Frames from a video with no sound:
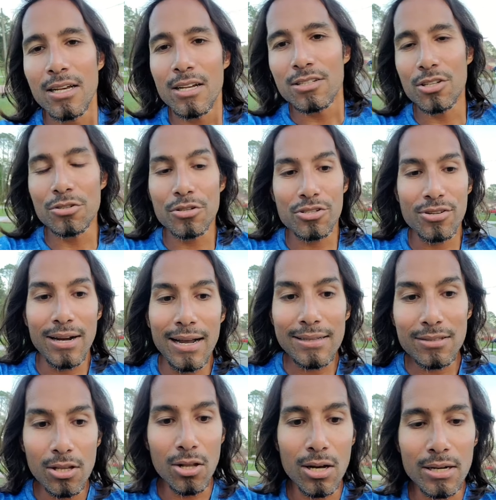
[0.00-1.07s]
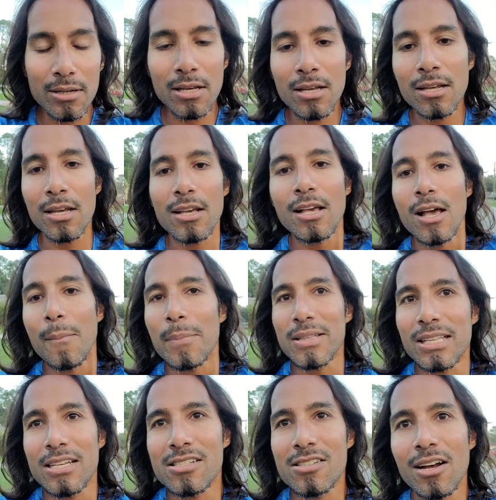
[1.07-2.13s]
to do a triathlon, but
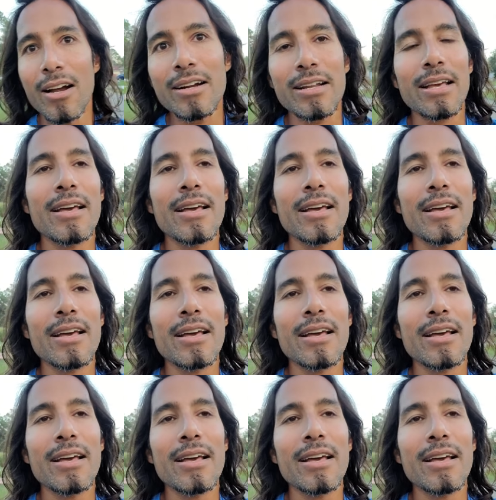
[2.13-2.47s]
they start